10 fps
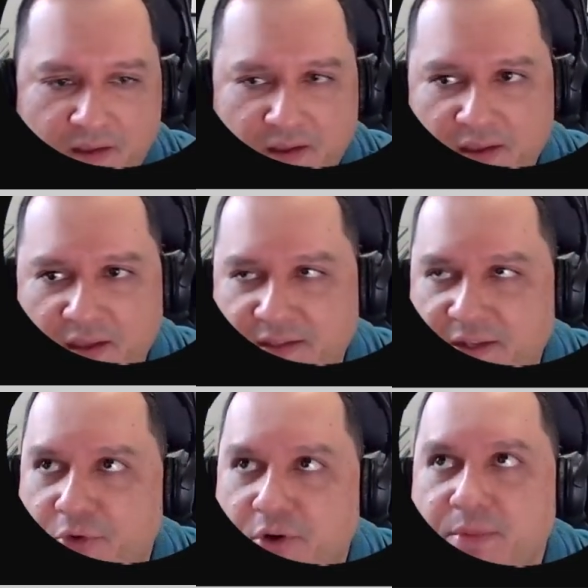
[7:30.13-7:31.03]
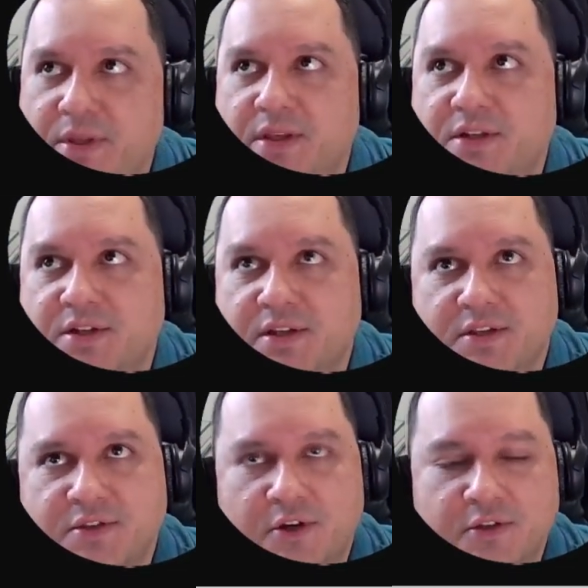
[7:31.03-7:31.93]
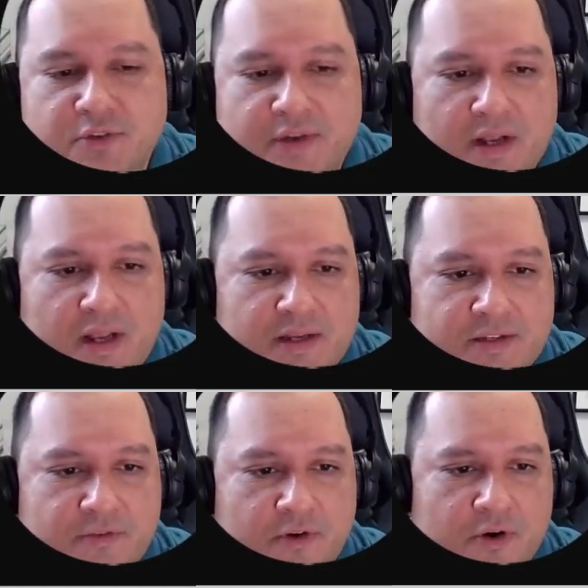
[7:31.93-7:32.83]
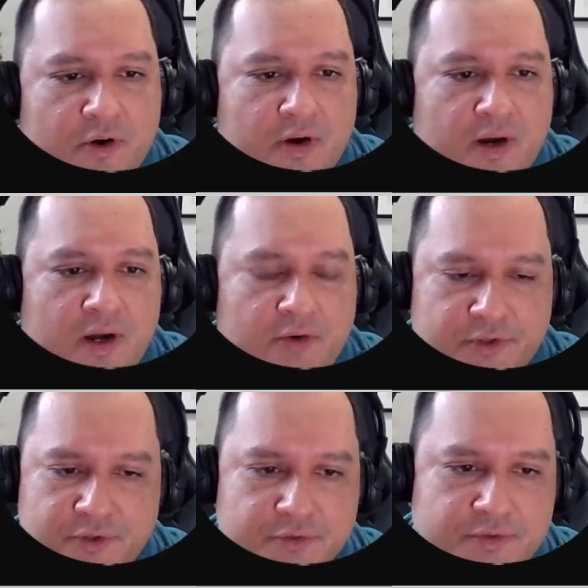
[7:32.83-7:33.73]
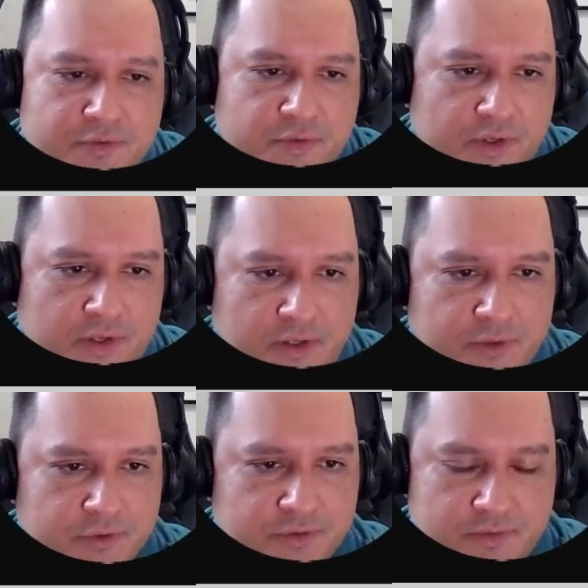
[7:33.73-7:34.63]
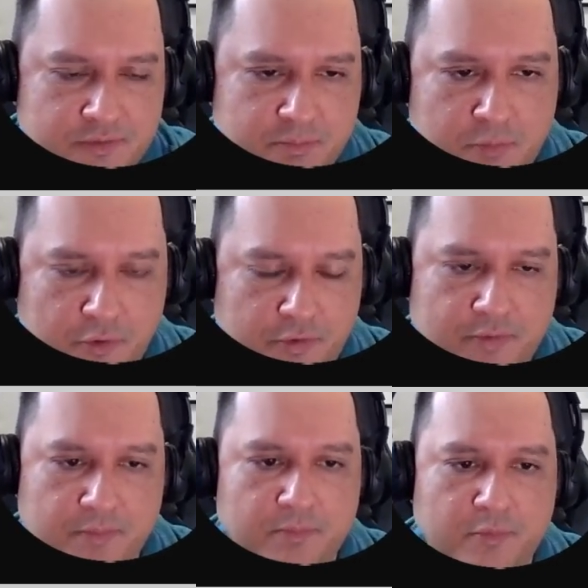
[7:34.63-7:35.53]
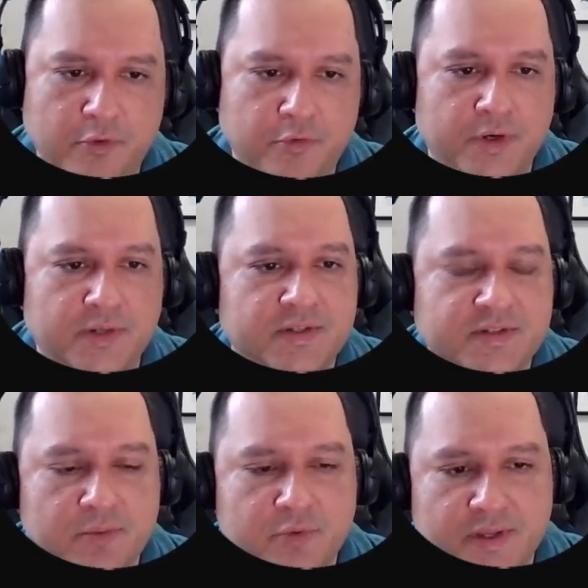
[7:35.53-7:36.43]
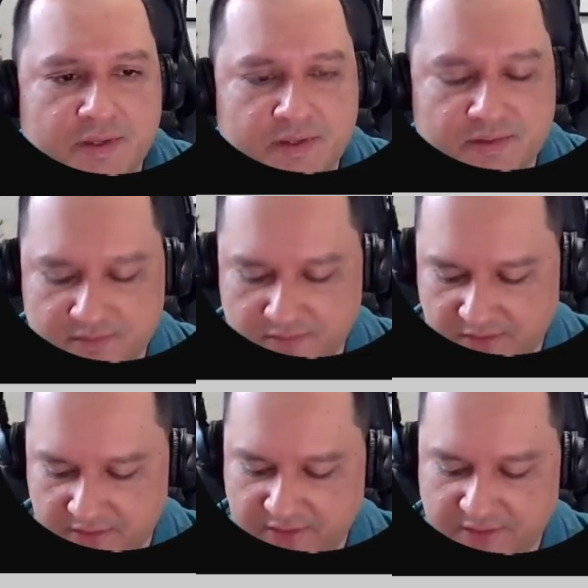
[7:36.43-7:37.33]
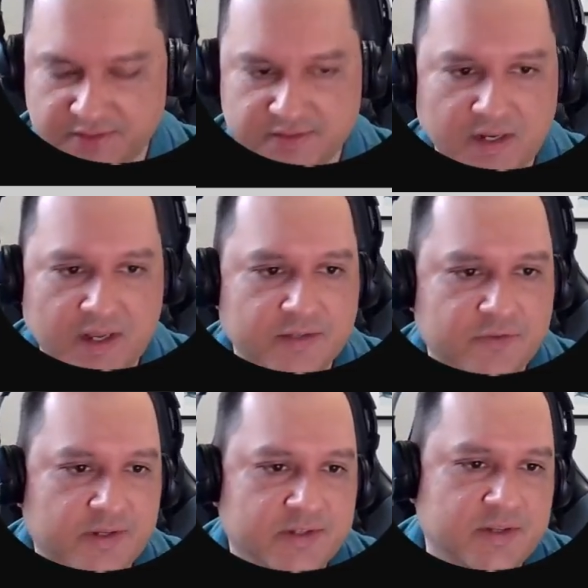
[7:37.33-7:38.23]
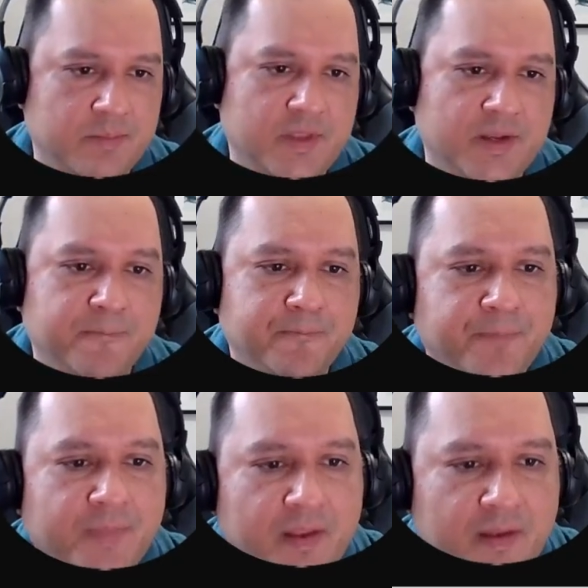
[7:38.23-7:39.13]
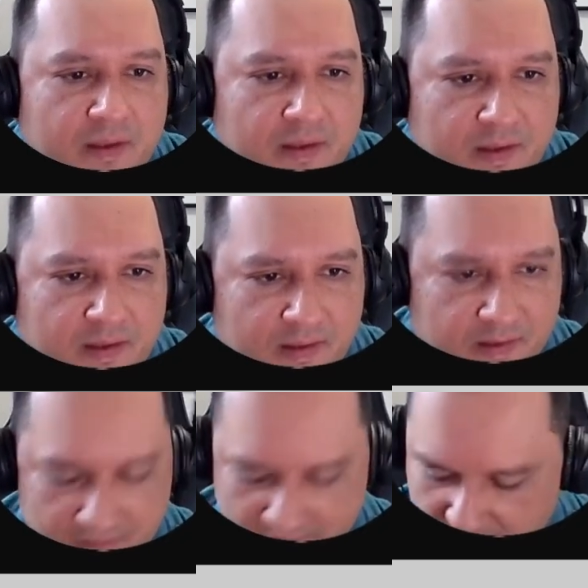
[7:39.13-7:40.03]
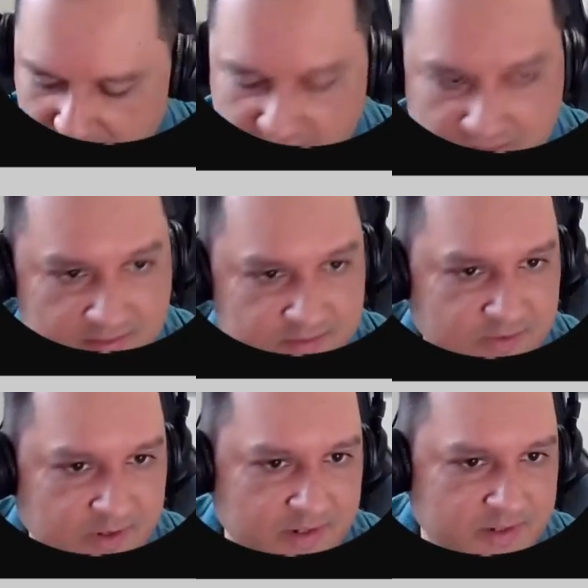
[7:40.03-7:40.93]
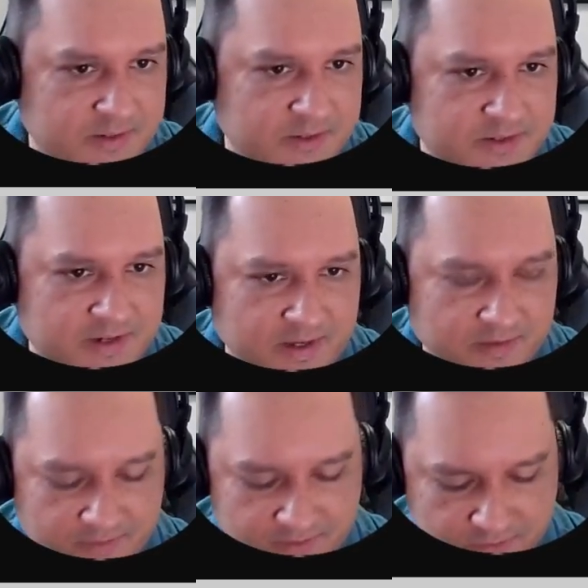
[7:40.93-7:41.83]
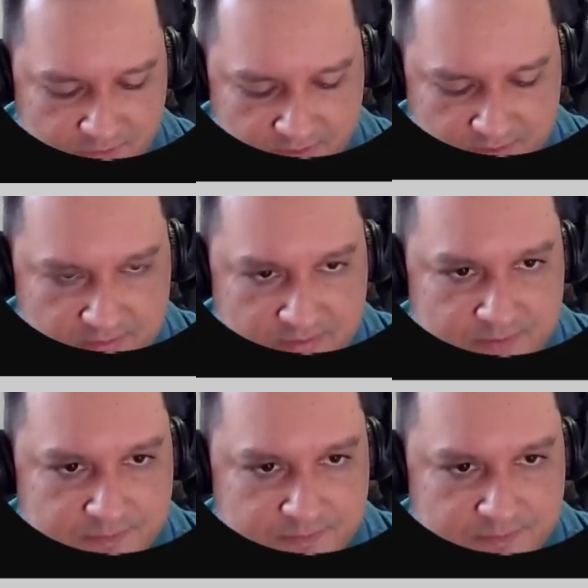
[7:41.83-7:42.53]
And in Ruby, inject is also analyzed for reduce. You can use both work the same way. They're just analyzed for the same thing. And let's try to check if this works.